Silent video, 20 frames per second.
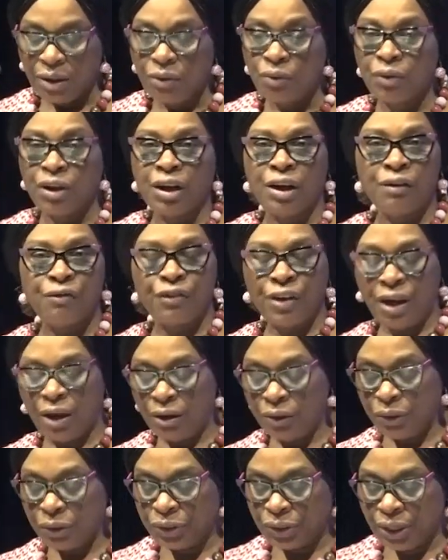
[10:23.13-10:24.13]
We have
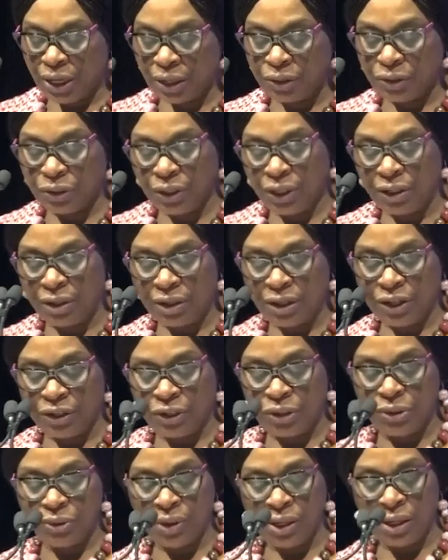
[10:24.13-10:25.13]
Hello Tractor in
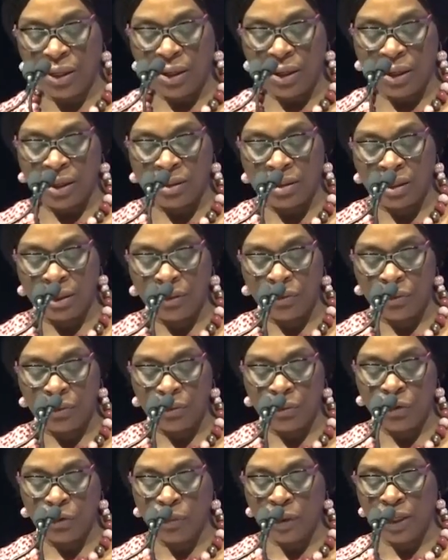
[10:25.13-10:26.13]
Nigeria as an
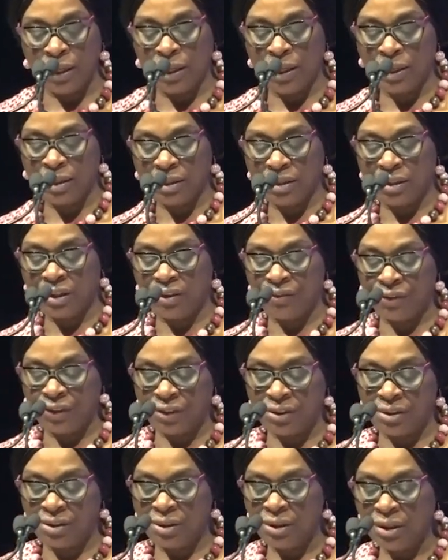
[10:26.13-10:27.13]
Uber-like
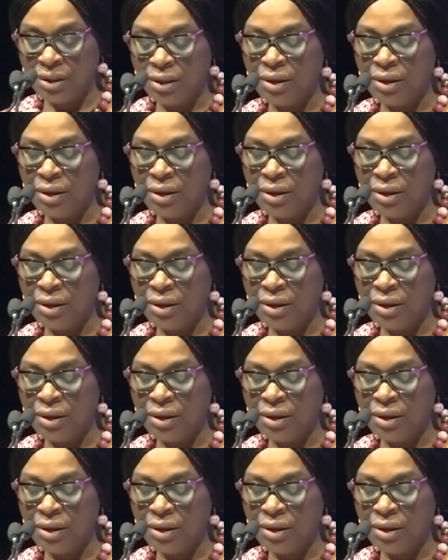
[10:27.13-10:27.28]
service